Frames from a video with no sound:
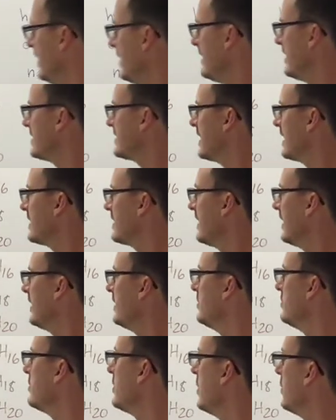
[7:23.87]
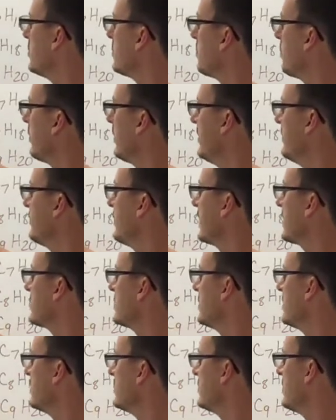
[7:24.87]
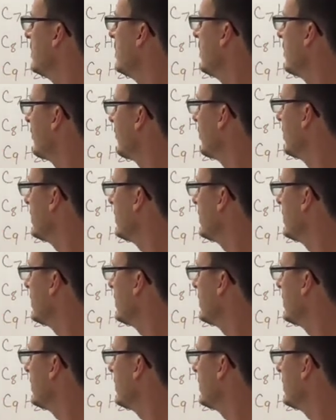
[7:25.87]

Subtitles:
of these, I think you know the prefixes. For